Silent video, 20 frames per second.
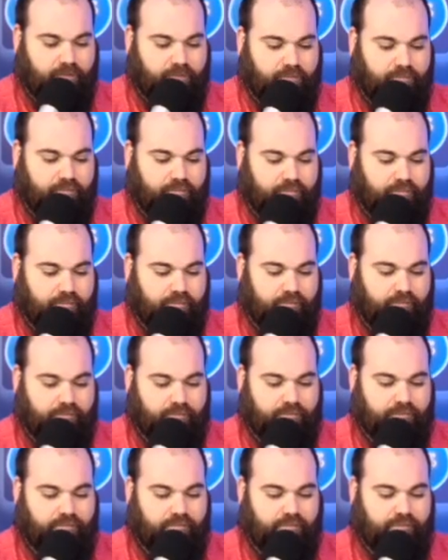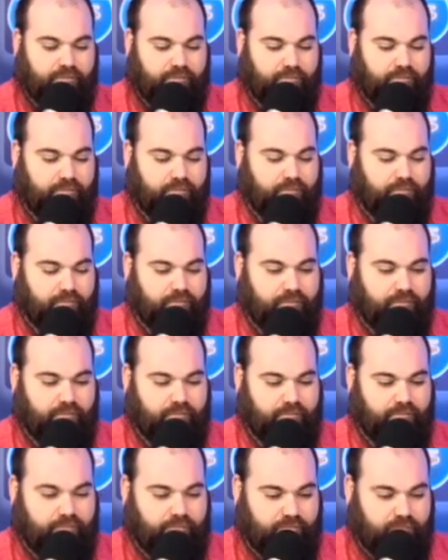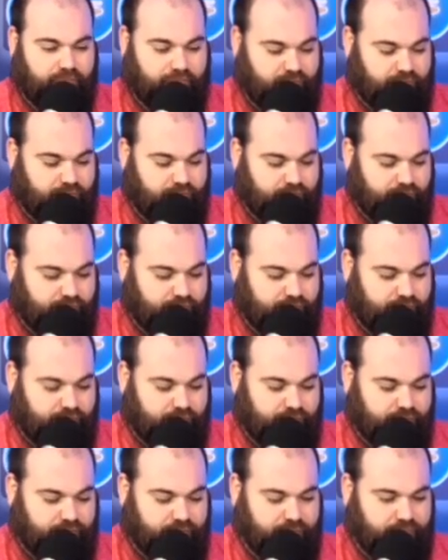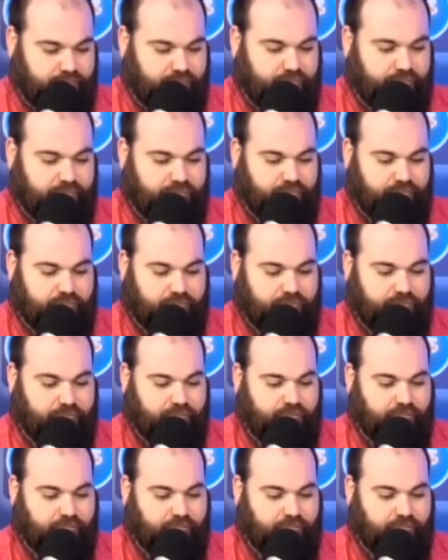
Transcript: (silent)